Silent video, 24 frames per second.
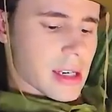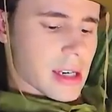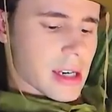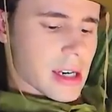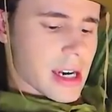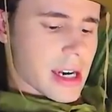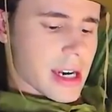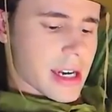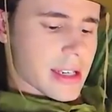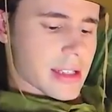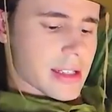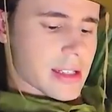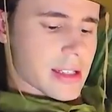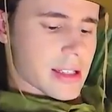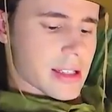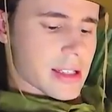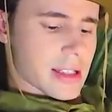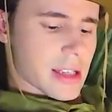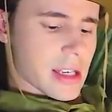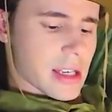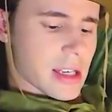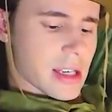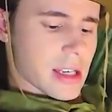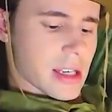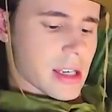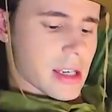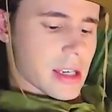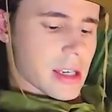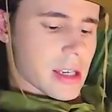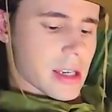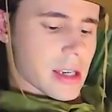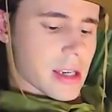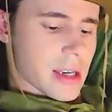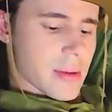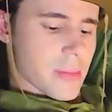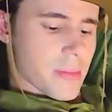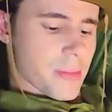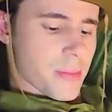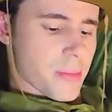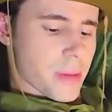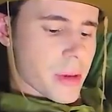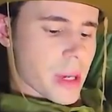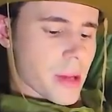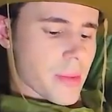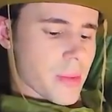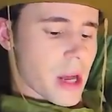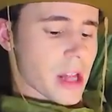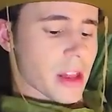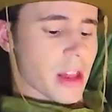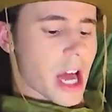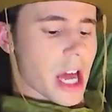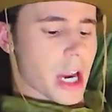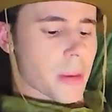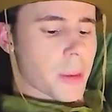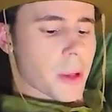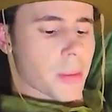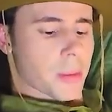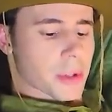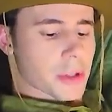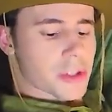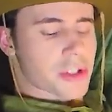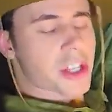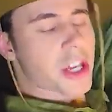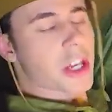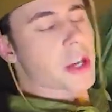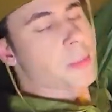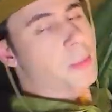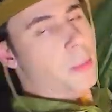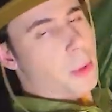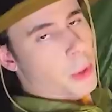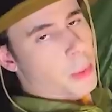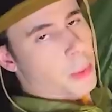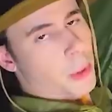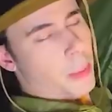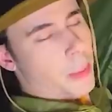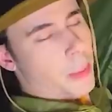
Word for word: I see people, a lot of people are saying Boomer